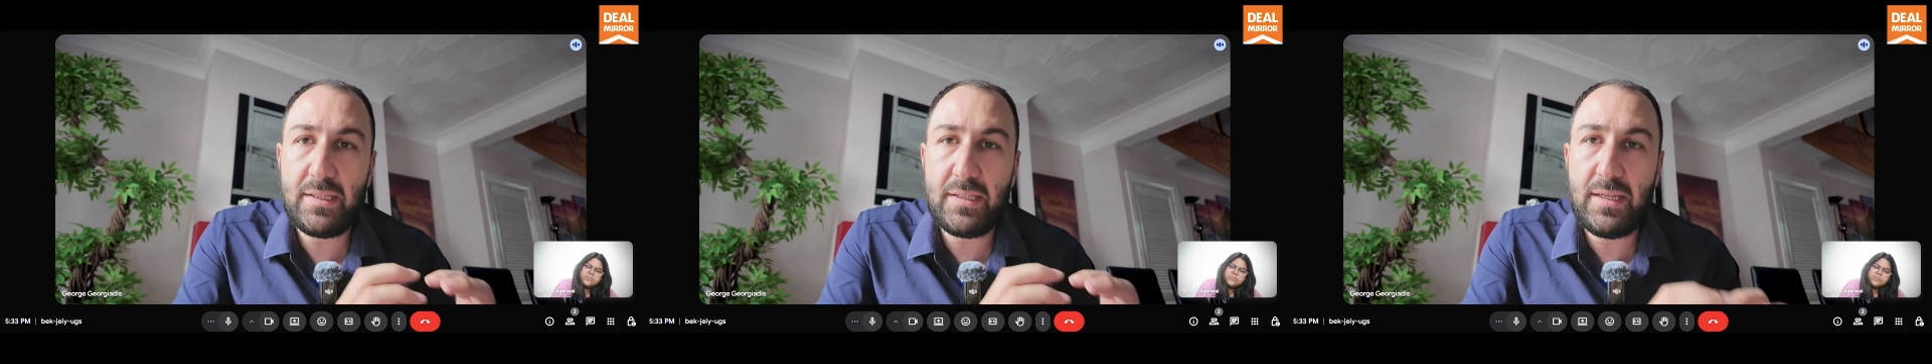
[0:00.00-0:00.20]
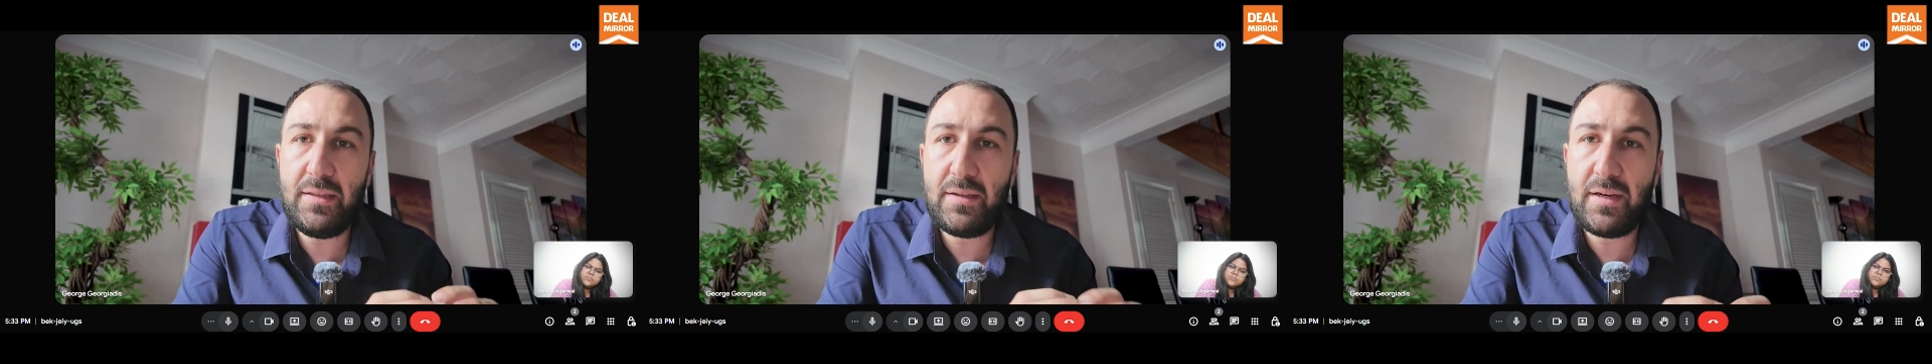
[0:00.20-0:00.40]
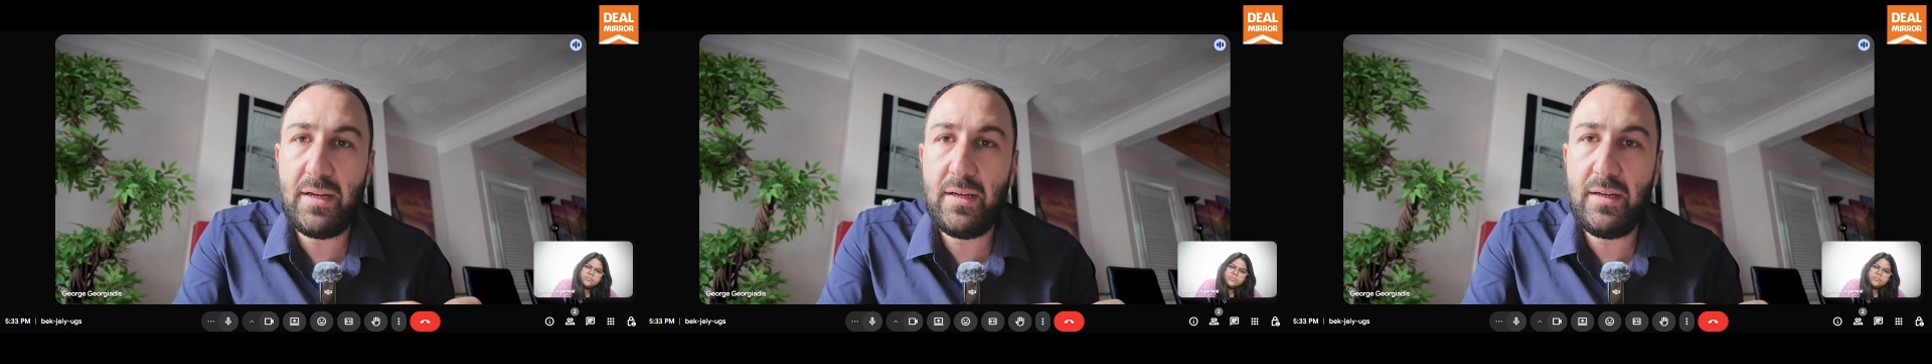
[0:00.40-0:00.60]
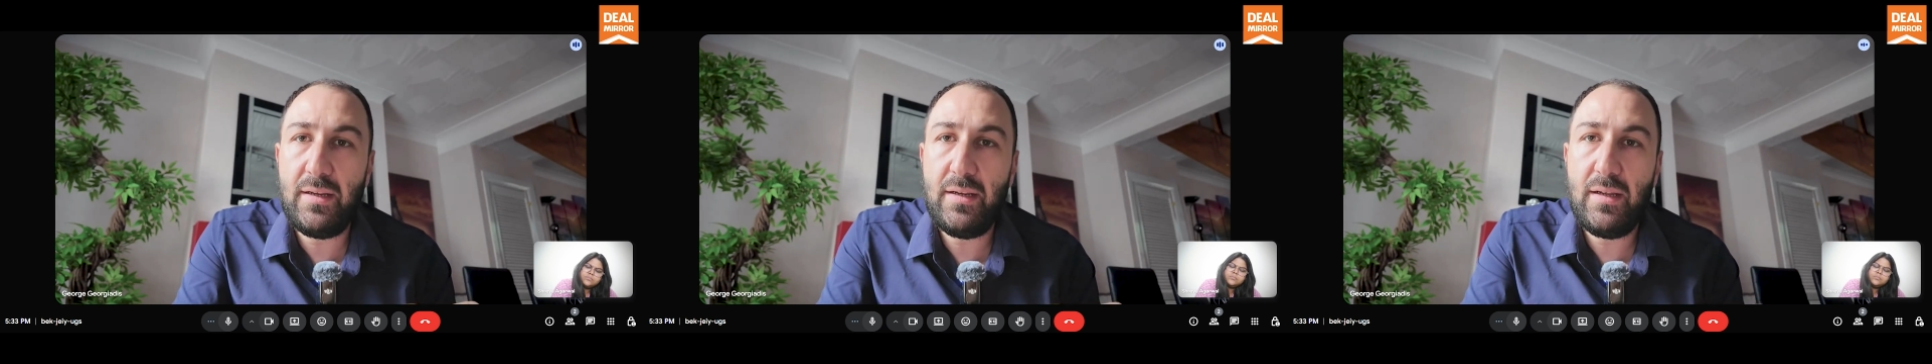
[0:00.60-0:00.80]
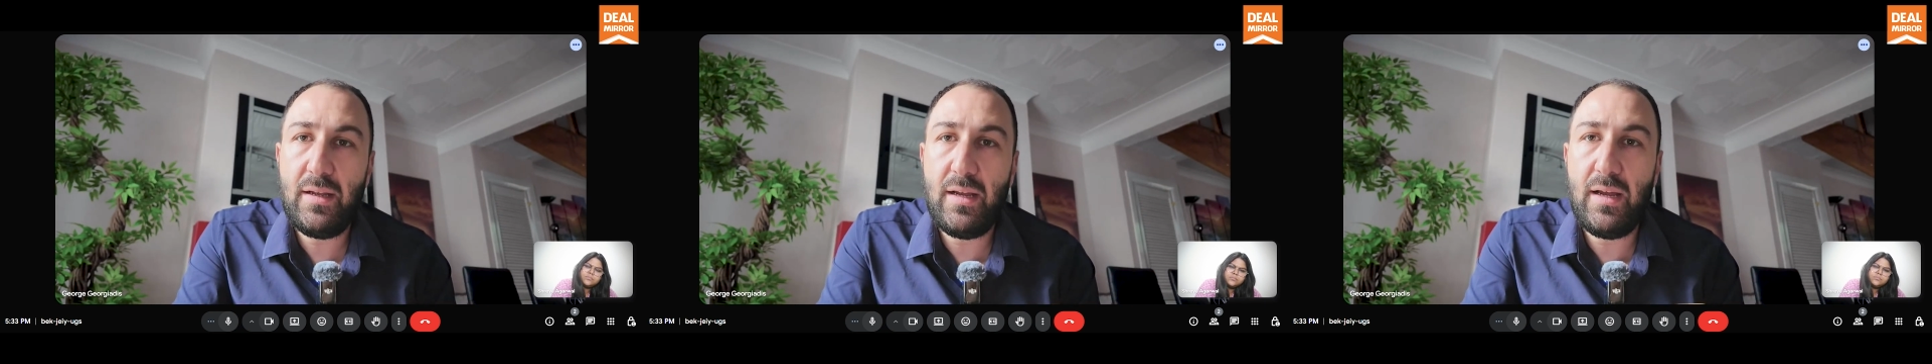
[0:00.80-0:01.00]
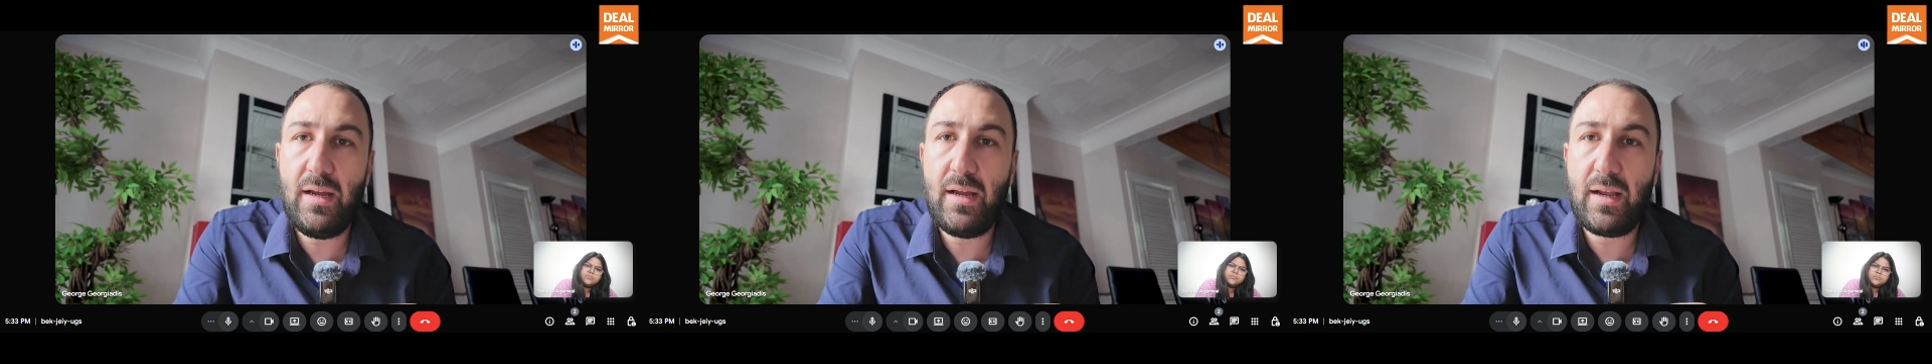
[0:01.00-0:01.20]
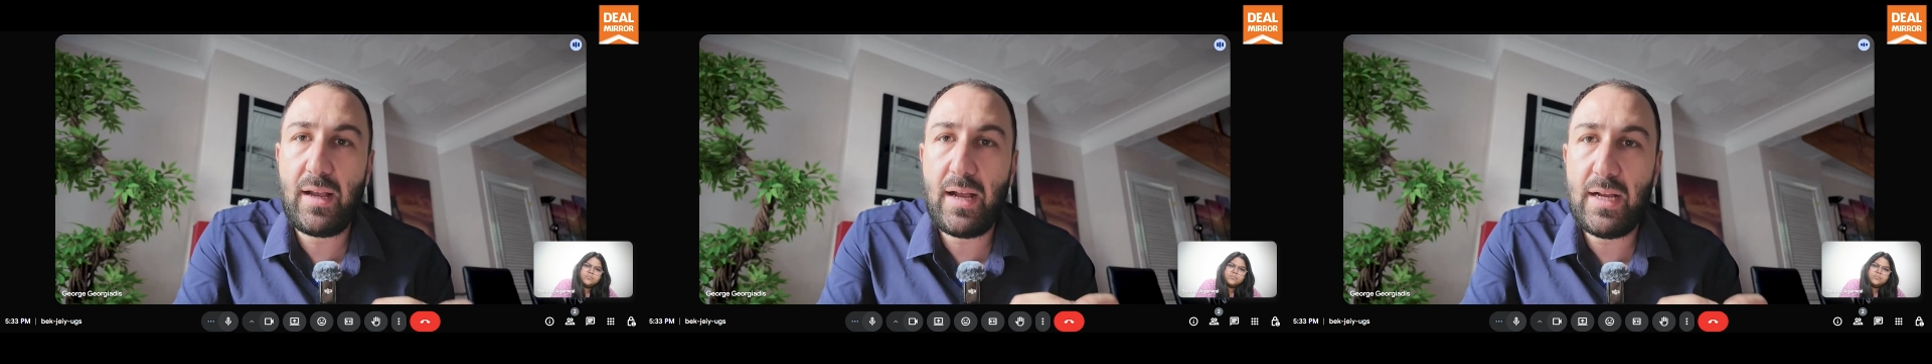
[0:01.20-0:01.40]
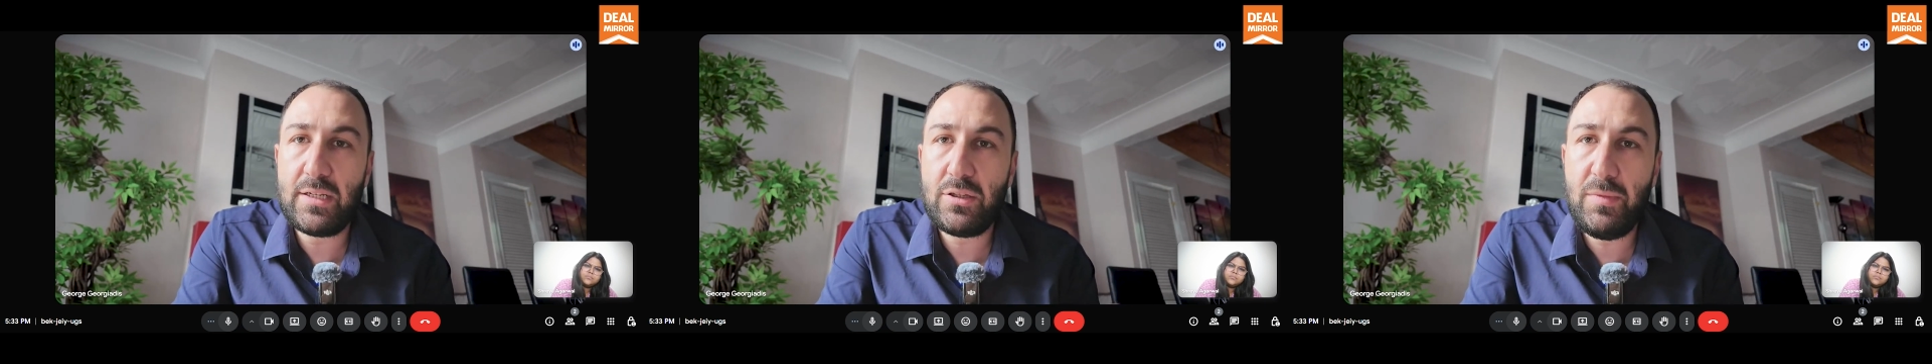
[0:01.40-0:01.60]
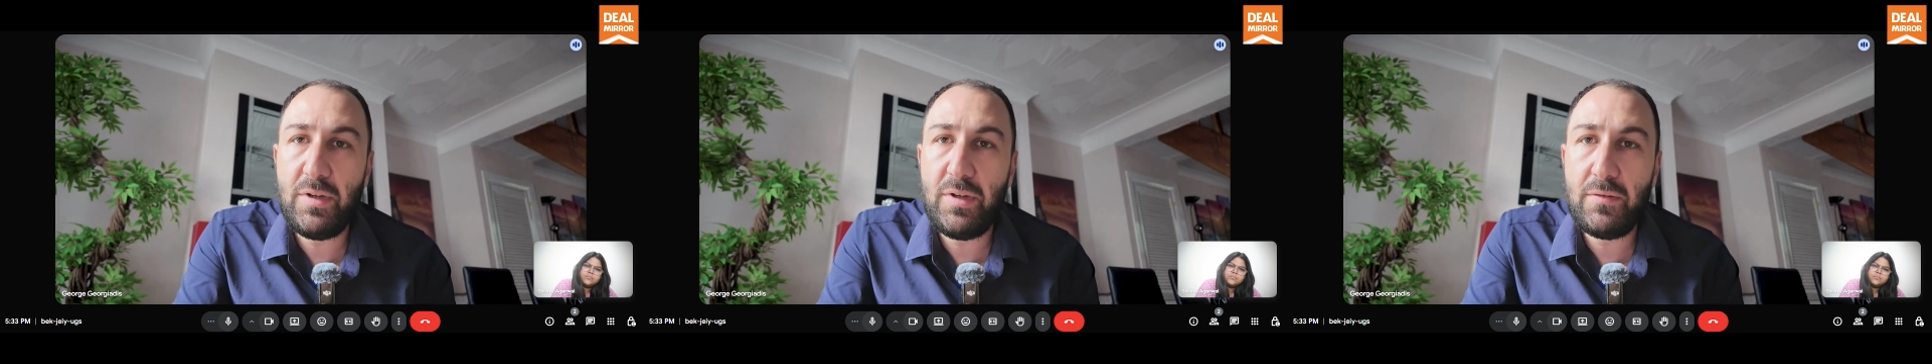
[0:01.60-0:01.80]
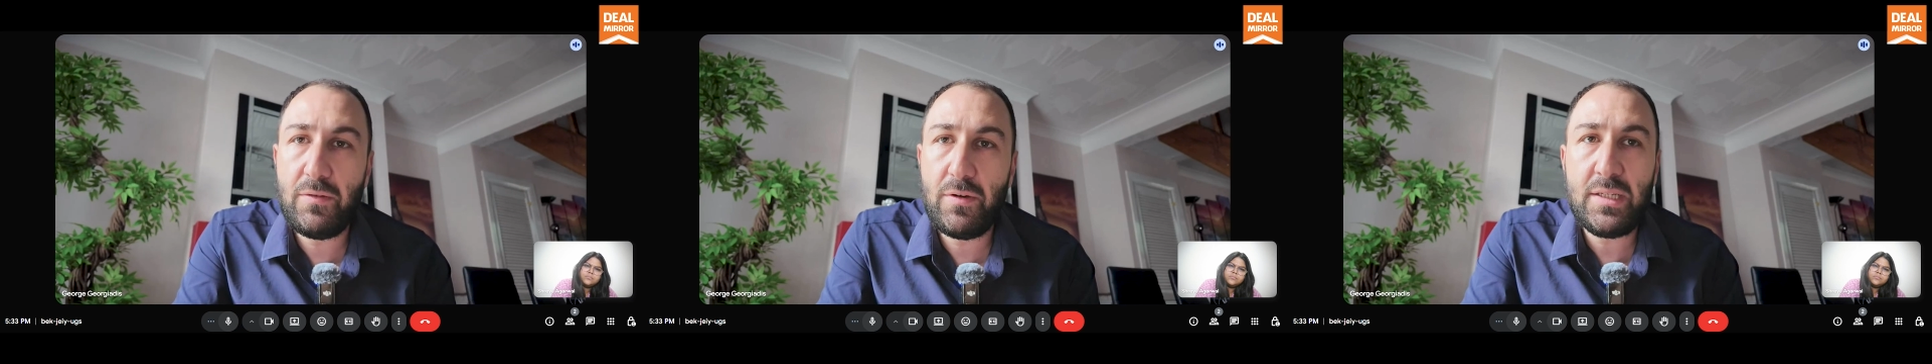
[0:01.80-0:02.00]
central
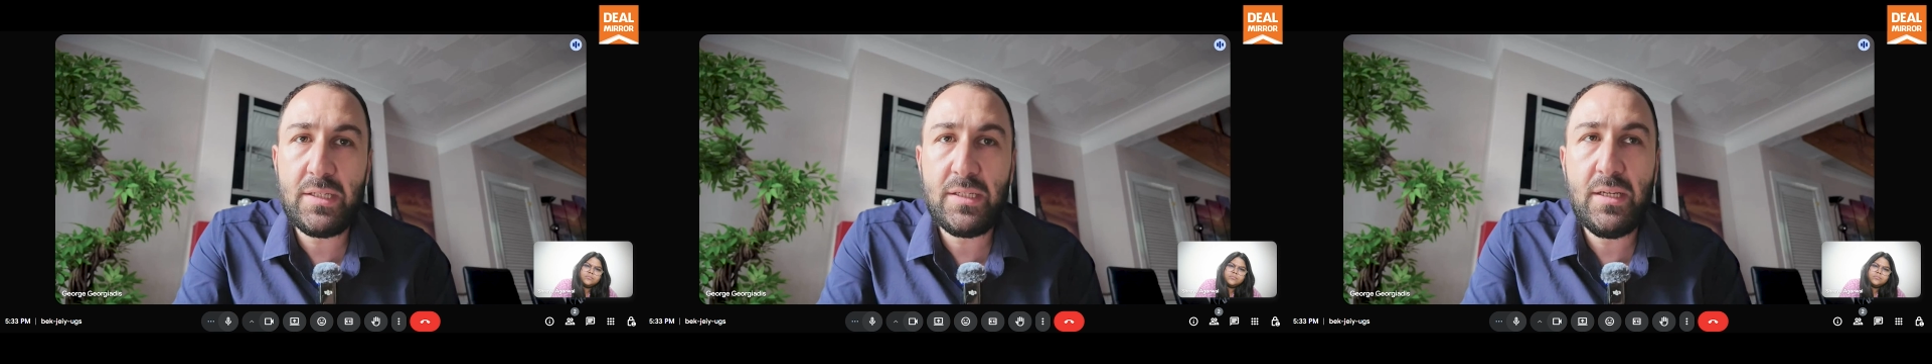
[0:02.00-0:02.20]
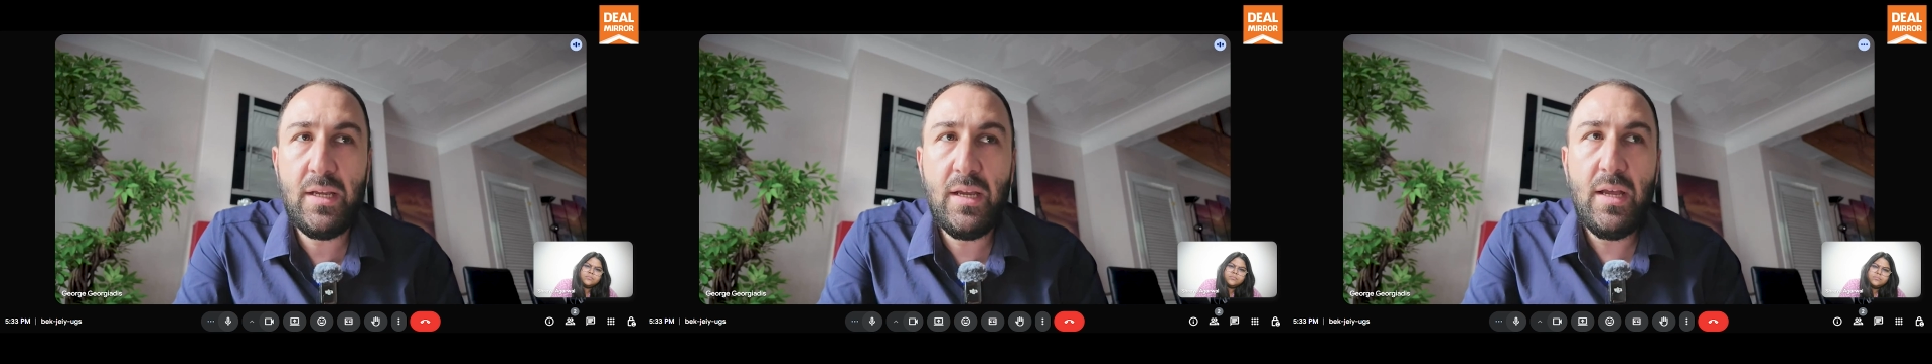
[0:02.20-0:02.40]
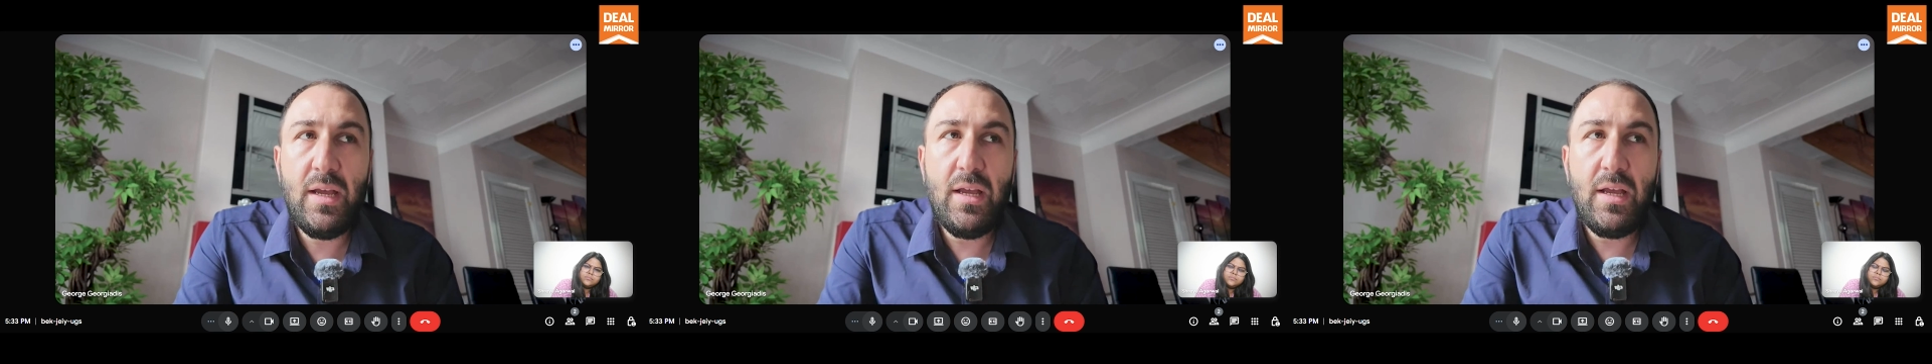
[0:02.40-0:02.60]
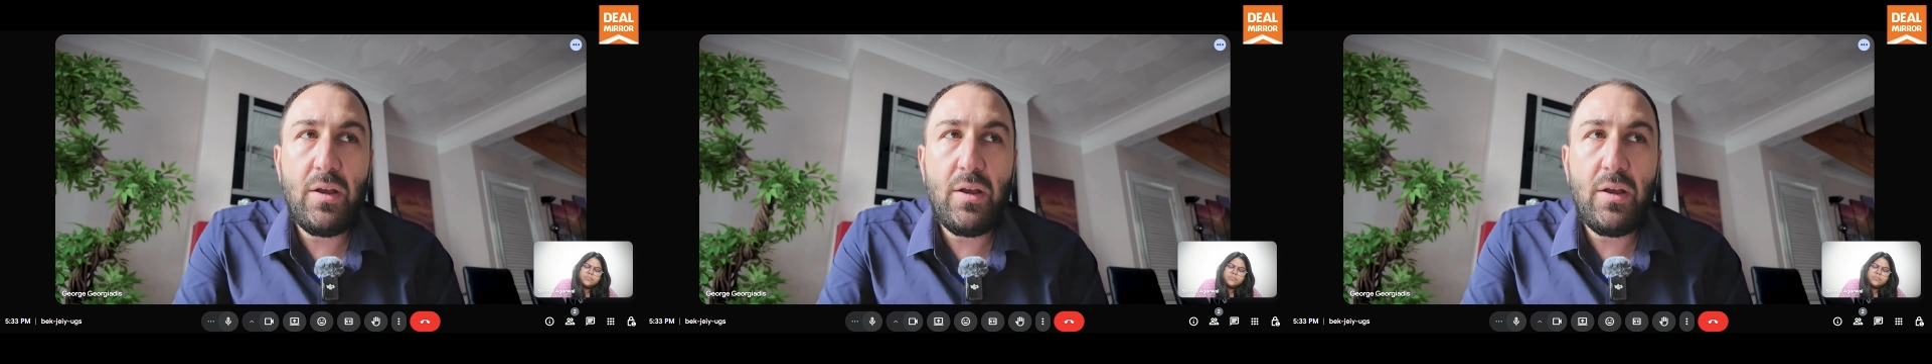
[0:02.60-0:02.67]
customer for us.